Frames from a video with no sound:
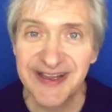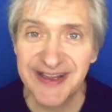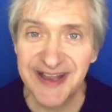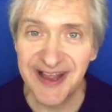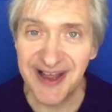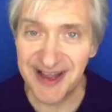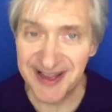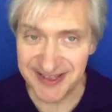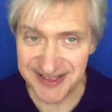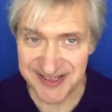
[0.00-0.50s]

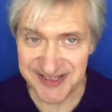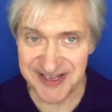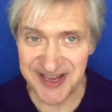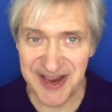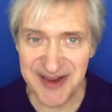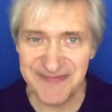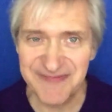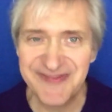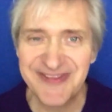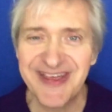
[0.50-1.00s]
Uh, the
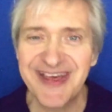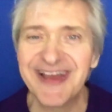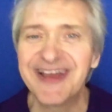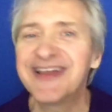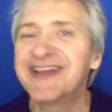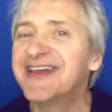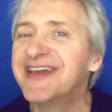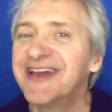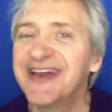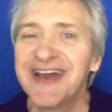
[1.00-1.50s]
same
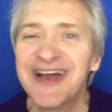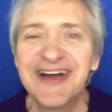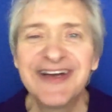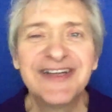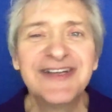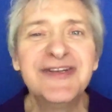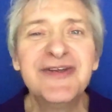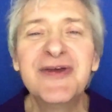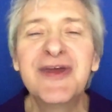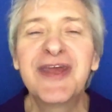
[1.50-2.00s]
thing.
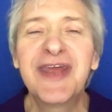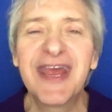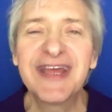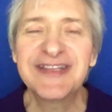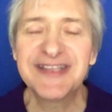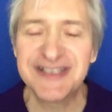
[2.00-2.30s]
And you can get